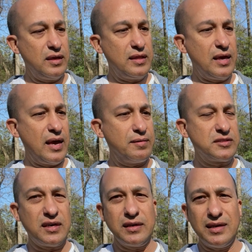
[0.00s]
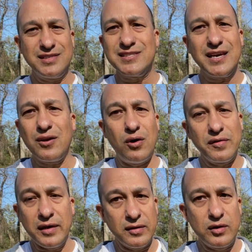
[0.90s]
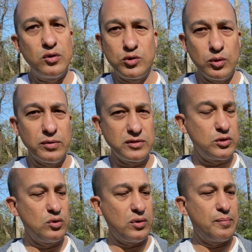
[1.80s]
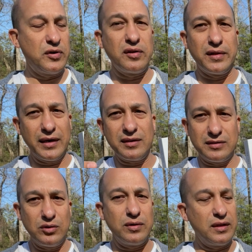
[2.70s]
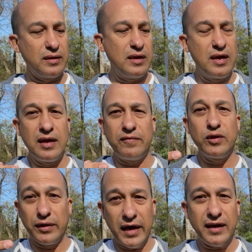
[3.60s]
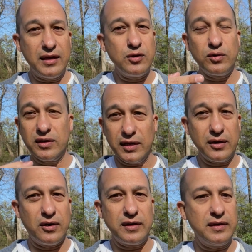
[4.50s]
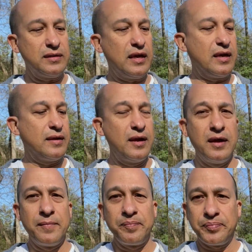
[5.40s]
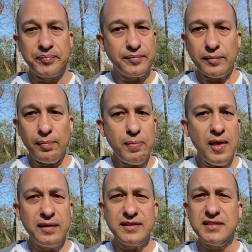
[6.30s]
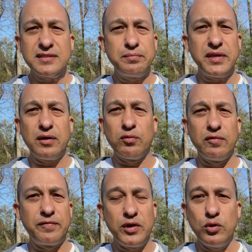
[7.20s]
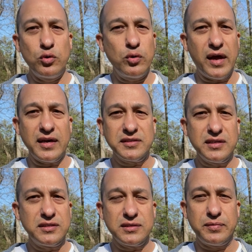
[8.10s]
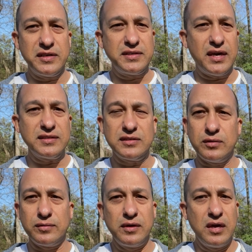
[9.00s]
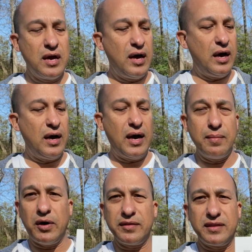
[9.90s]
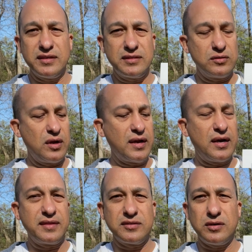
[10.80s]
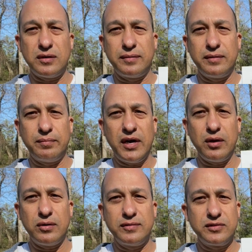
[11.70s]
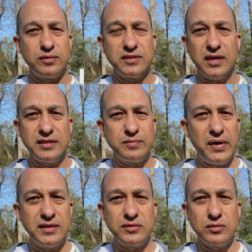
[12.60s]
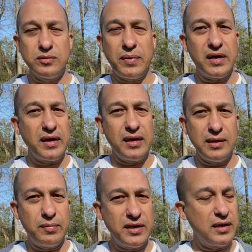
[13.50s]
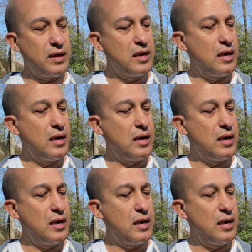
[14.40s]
the Amazon, just like all the other YouTubers do. I'll put a link to it, and if you like it, you can click on it. And this hasn't been a review, actually, it's just been a test. So I bought this, or I got this on my own, so it's not sponsored by anybody.